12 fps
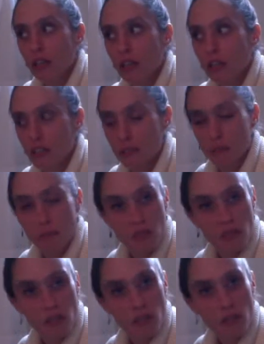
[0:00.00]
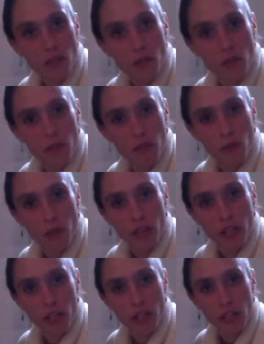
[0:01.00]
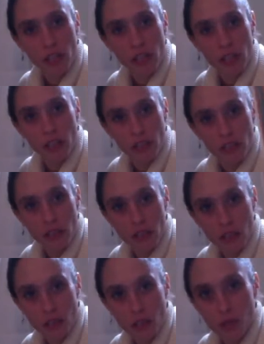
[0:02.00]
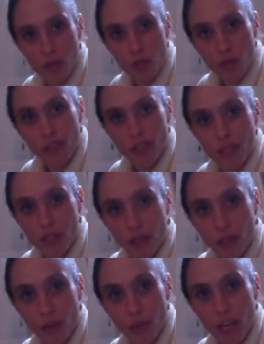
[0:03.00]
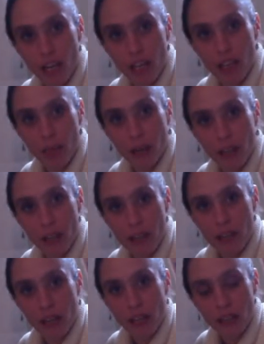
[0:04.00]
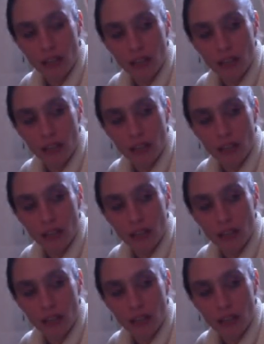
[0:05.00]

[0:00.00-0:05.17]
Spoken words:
dismissed or avoided. Like the truth is illuminated by the sun.